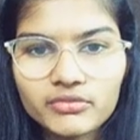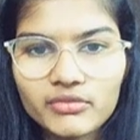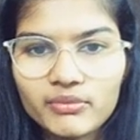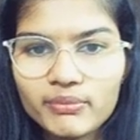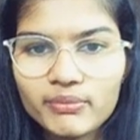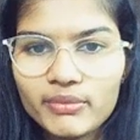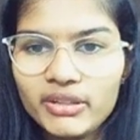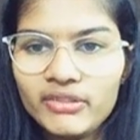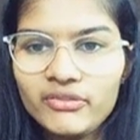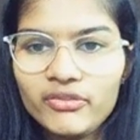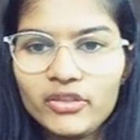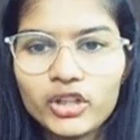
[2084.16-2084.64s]

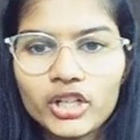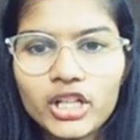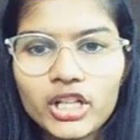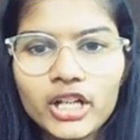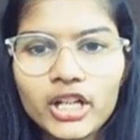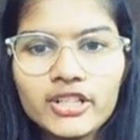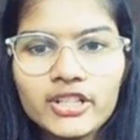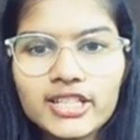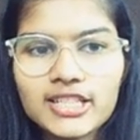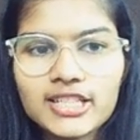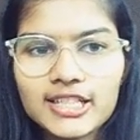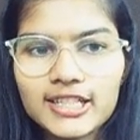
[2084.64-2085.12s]
But for now,
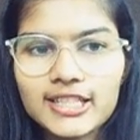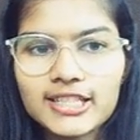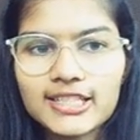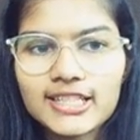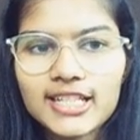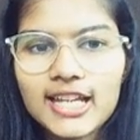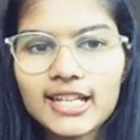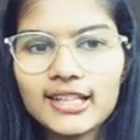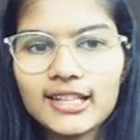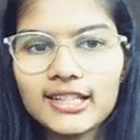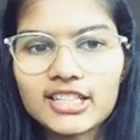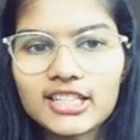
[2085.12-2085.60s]
just
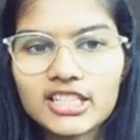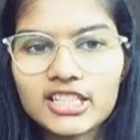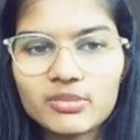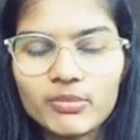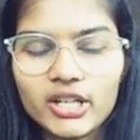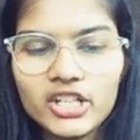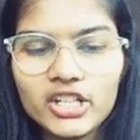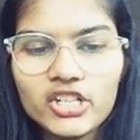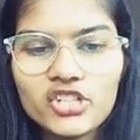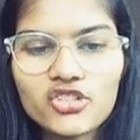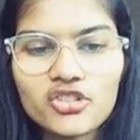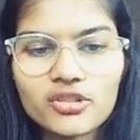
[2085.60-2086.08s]
understand this
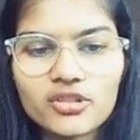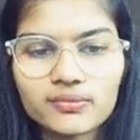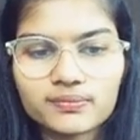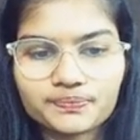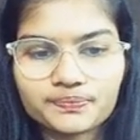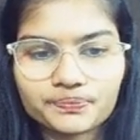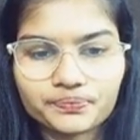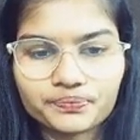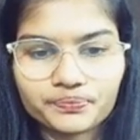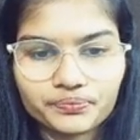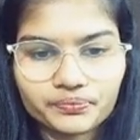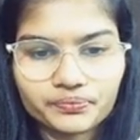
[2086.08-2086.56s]
much,
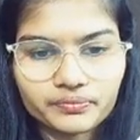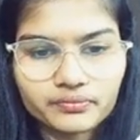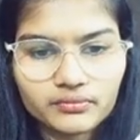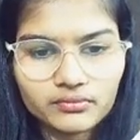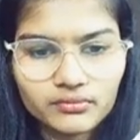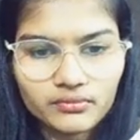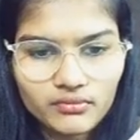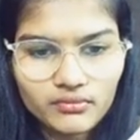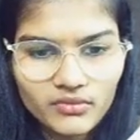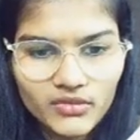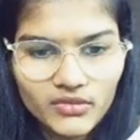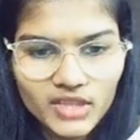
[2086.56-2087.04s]

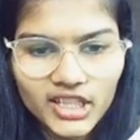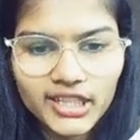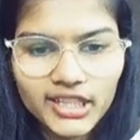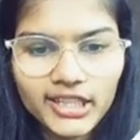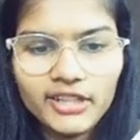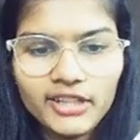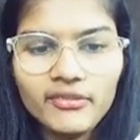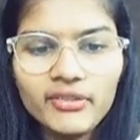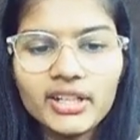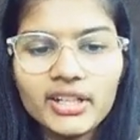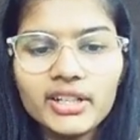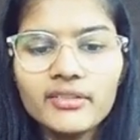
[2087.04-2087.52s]

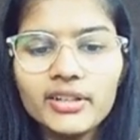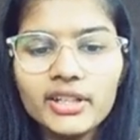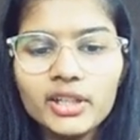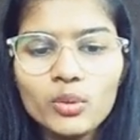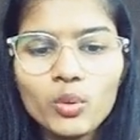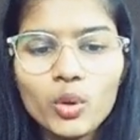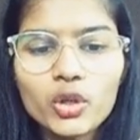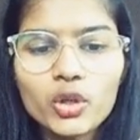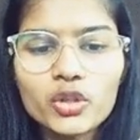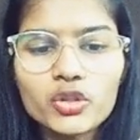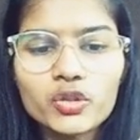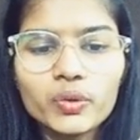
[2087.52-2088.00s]
ki whenever you
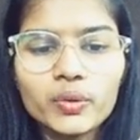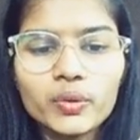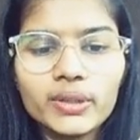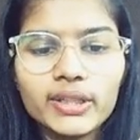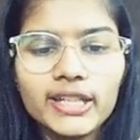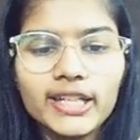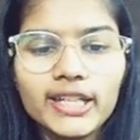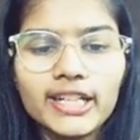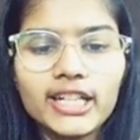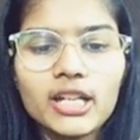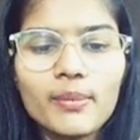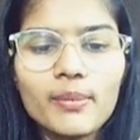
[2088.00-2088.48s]
want to
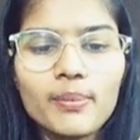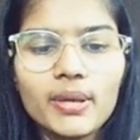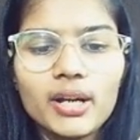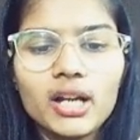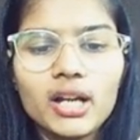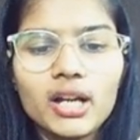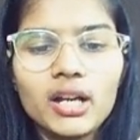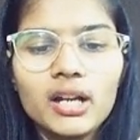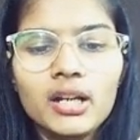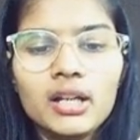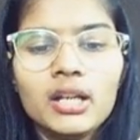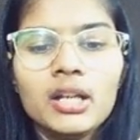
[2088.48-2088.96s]
create up
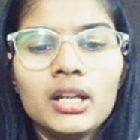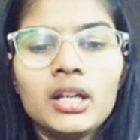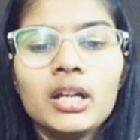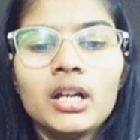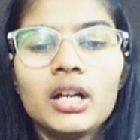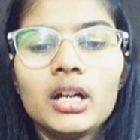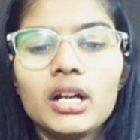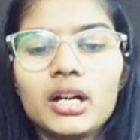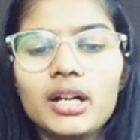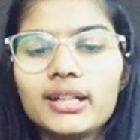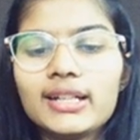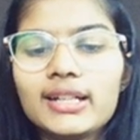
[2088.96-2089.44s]
a
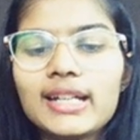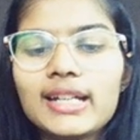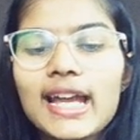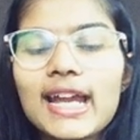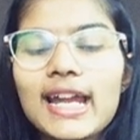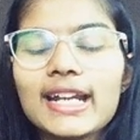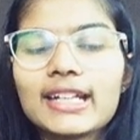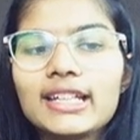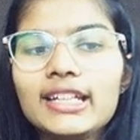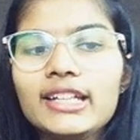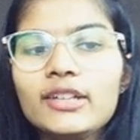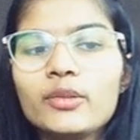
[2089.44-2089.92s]

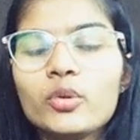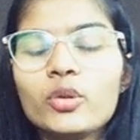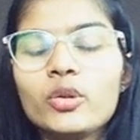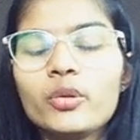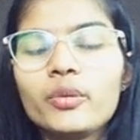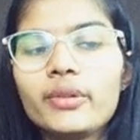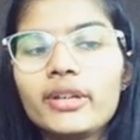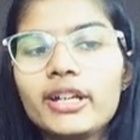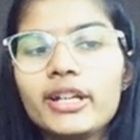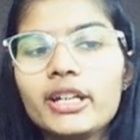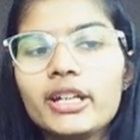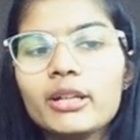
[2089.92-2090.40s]
directly you want to
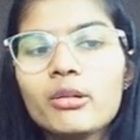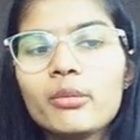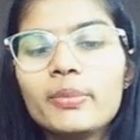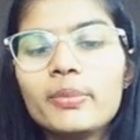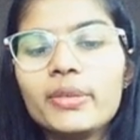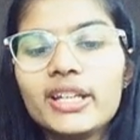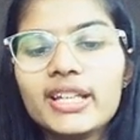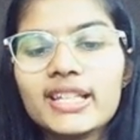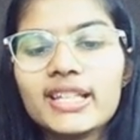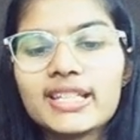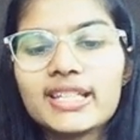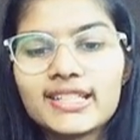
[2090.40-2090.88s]
create a
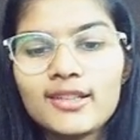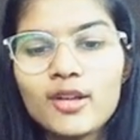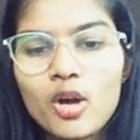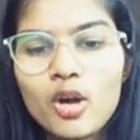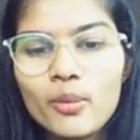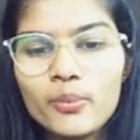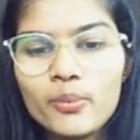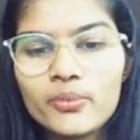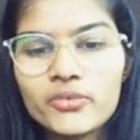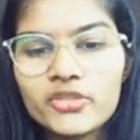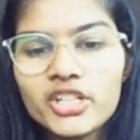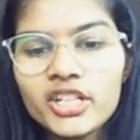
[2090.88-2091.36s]
BST
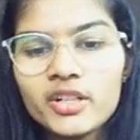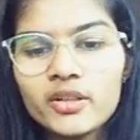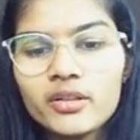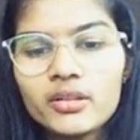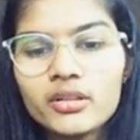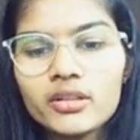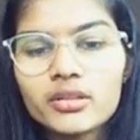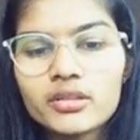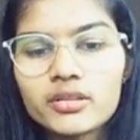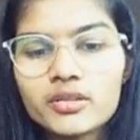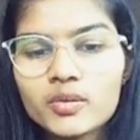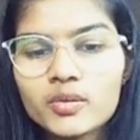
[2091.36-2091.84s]

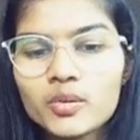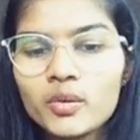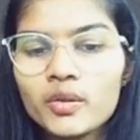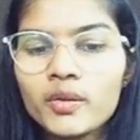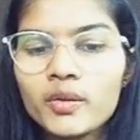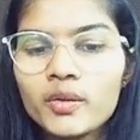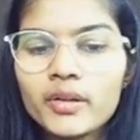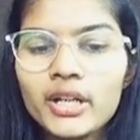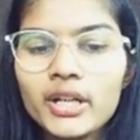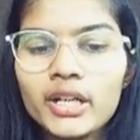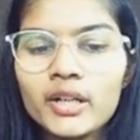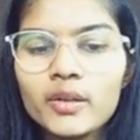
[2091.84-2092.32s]
object, so
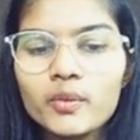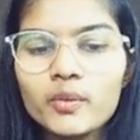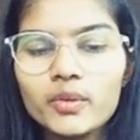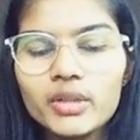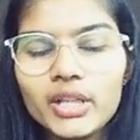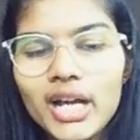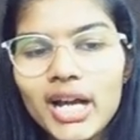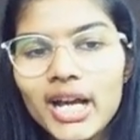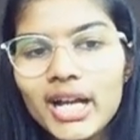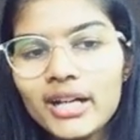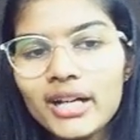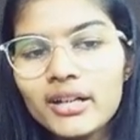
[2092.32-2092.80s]
you can do
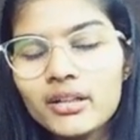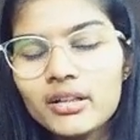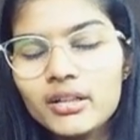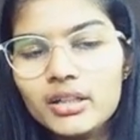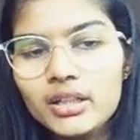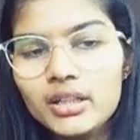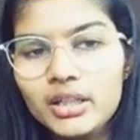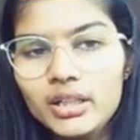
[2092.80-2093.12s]
that